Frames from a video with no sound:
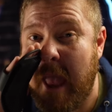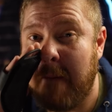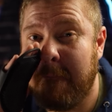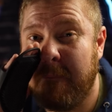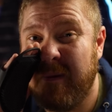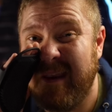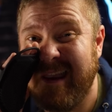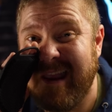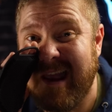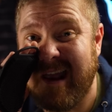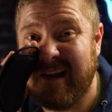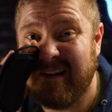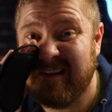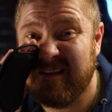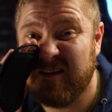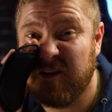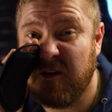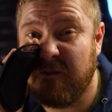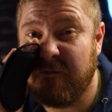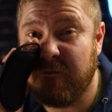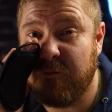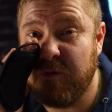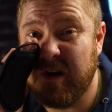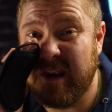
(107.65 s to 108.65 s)
And PS,
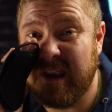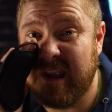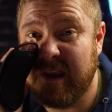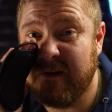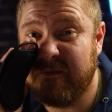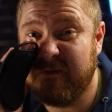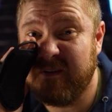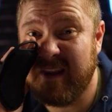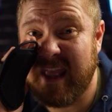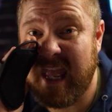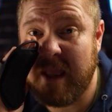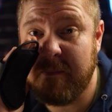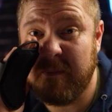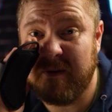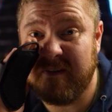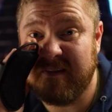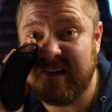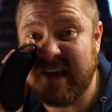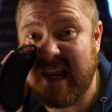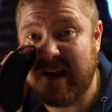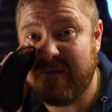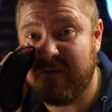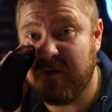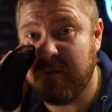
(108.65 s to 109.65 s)
their free gift game has
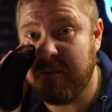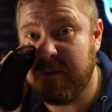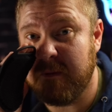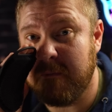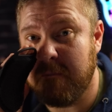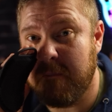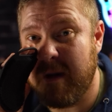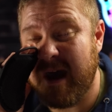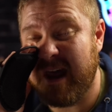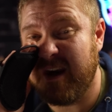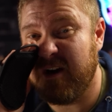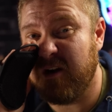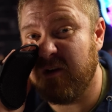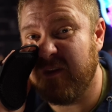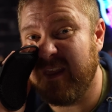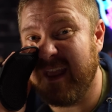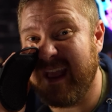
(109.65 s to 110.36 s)
never been better.